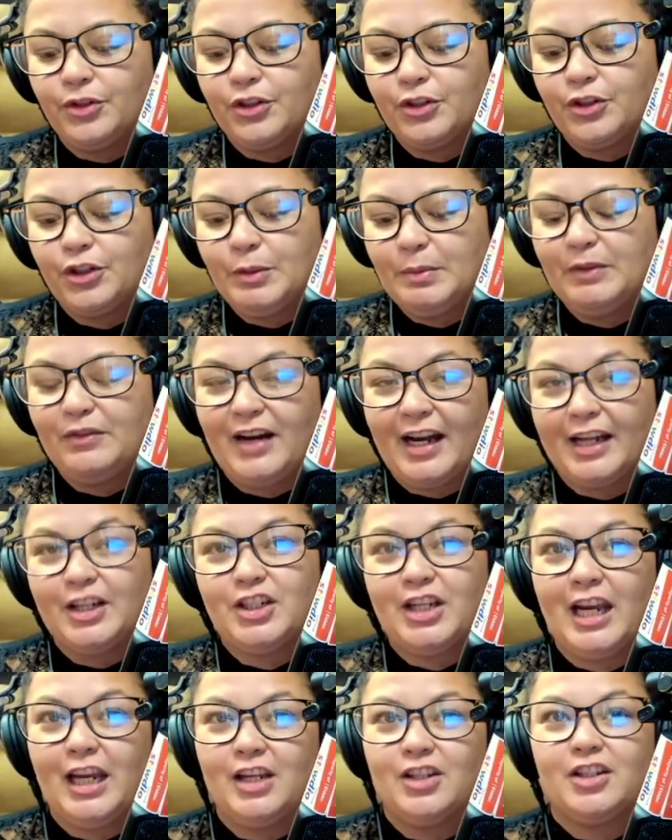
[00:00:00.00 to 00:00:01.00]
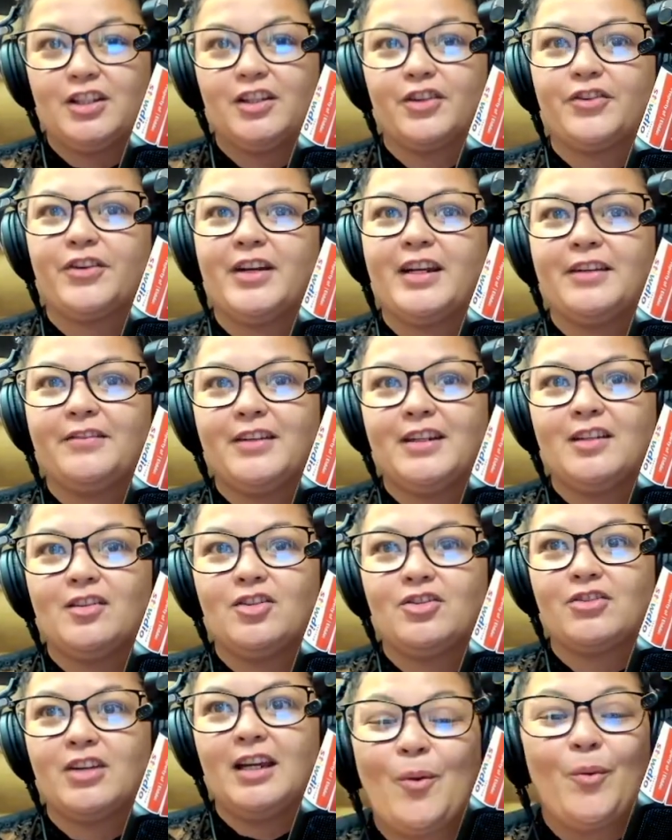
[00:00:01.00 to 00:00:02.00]
to provide change in the creative
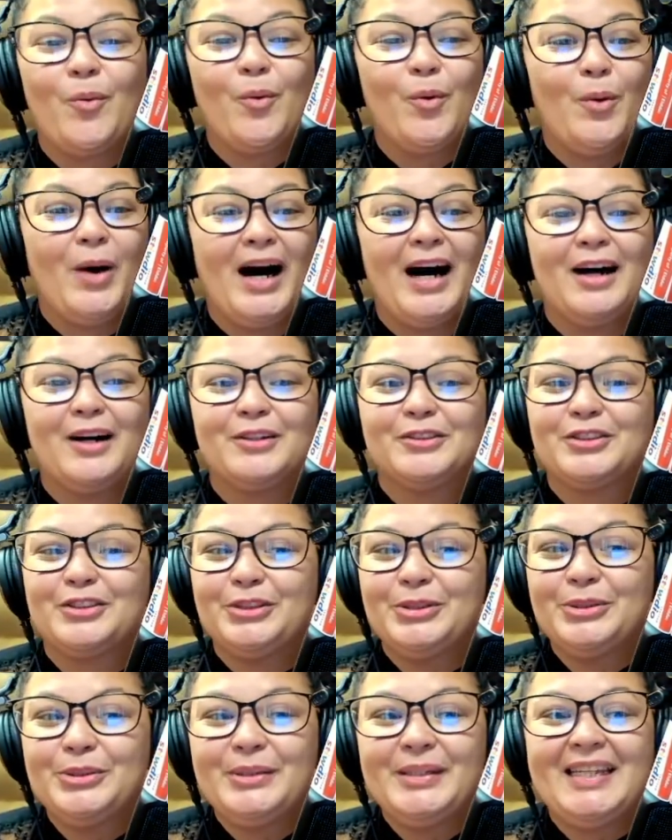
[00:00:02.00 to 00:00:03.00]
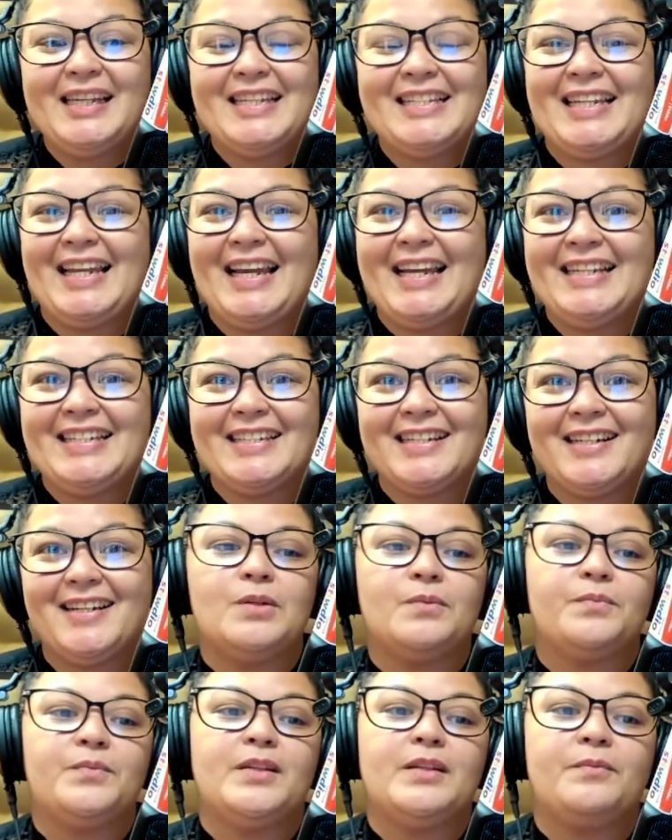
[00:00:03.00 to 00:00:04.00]
industry. Wow, 2 years
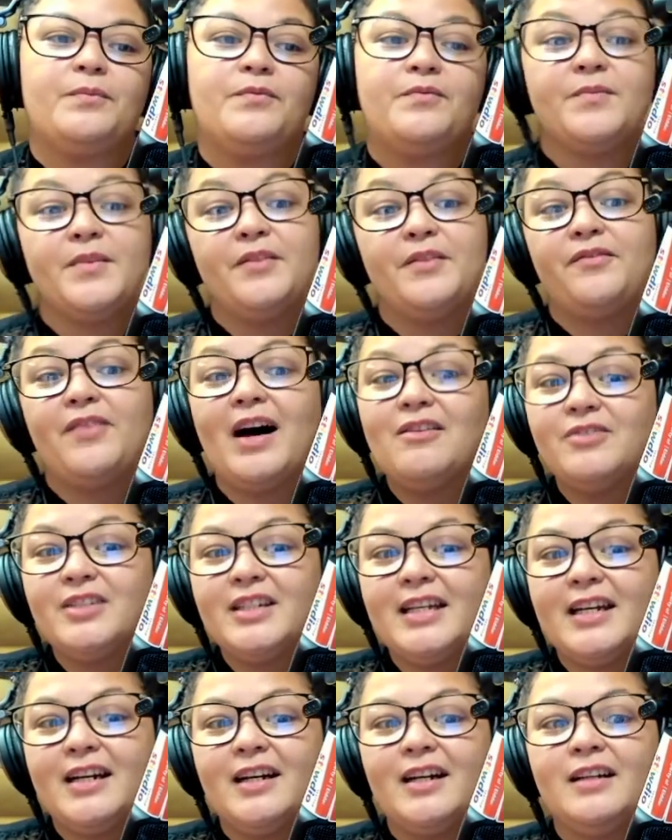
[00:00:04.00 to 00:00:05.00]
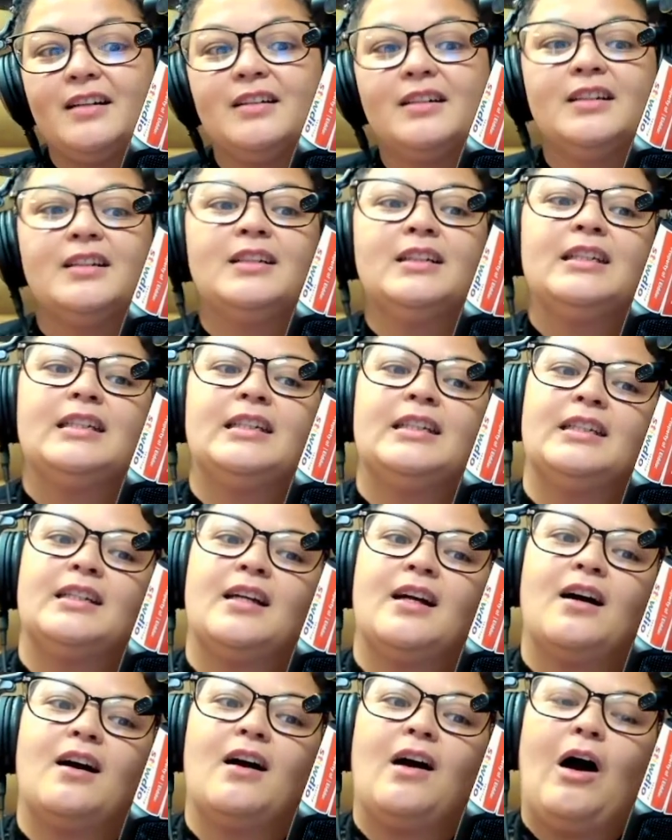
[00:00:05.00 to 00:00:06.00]
later, the founder
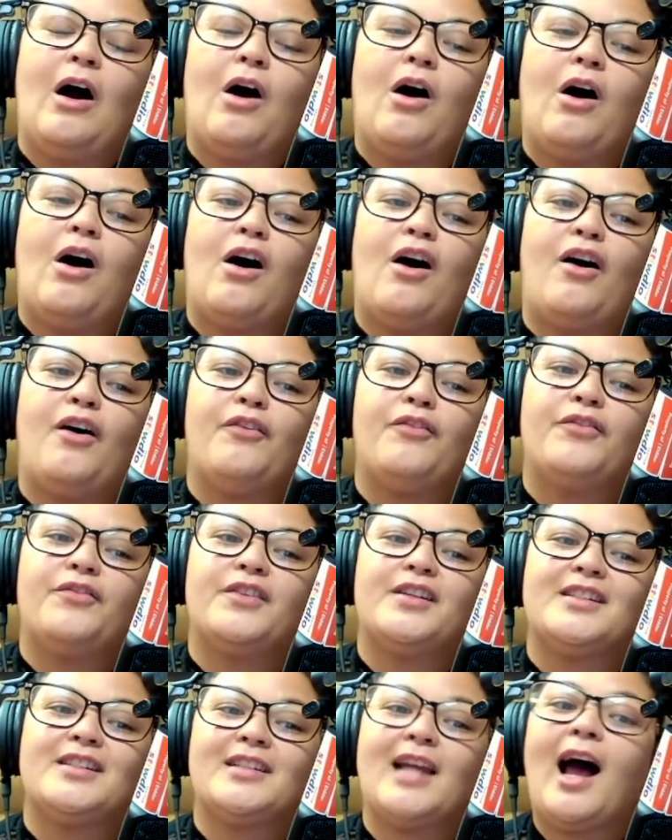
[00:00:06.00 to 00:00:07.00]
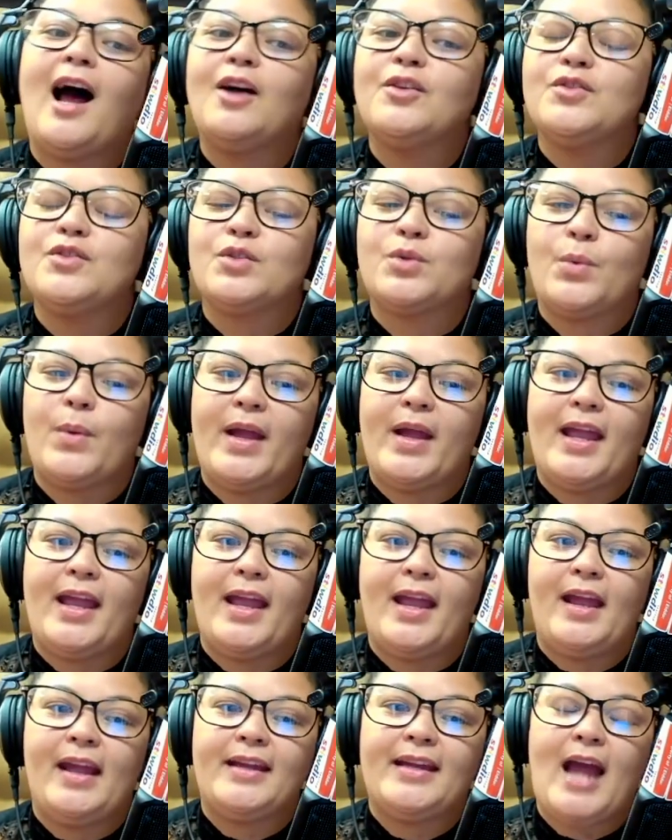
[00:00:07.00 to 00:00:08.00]
of Town
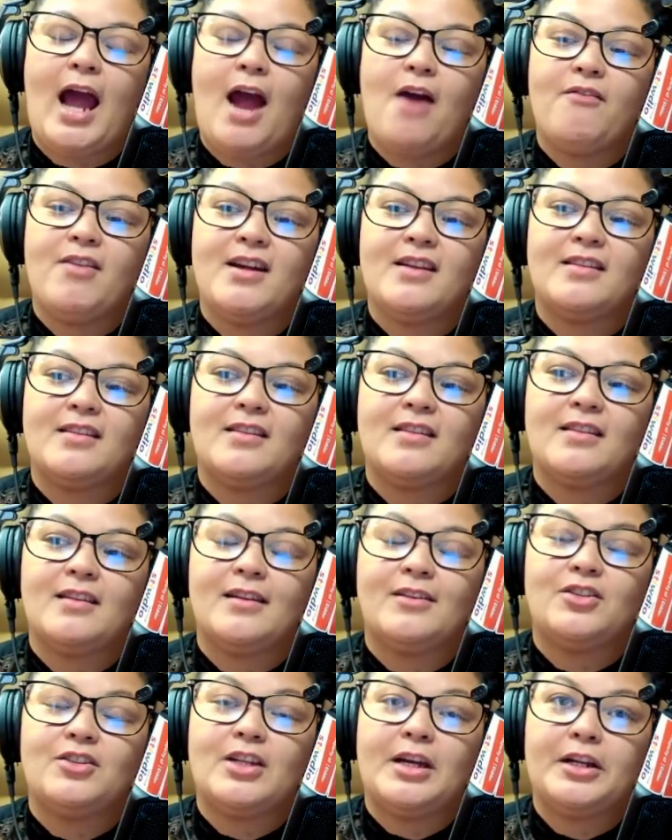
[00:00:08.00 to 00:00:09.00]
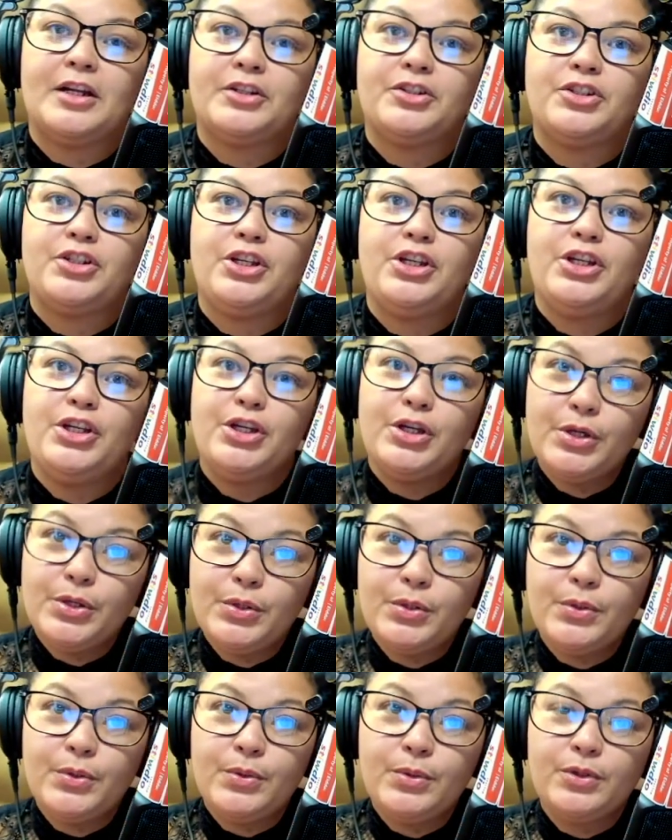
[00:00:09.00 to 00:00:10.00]
Square, Gareth, shout out to
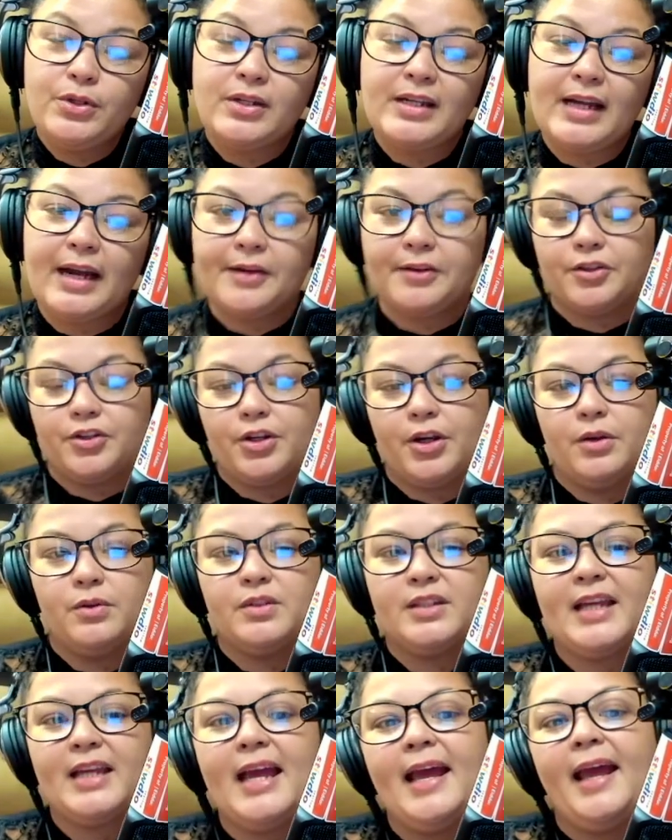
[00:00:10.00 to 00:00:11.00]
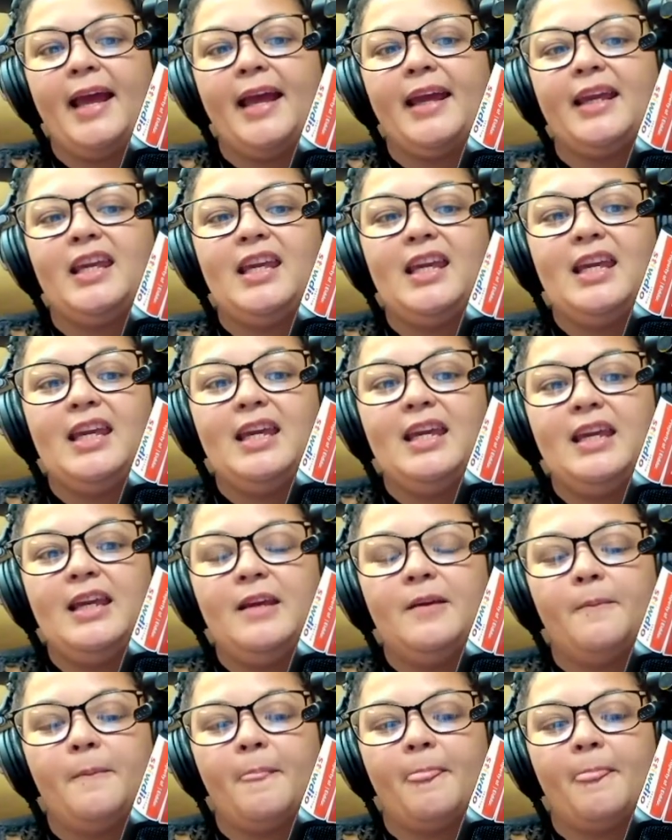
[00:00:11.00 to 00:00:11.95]
you, Gareth Jones, he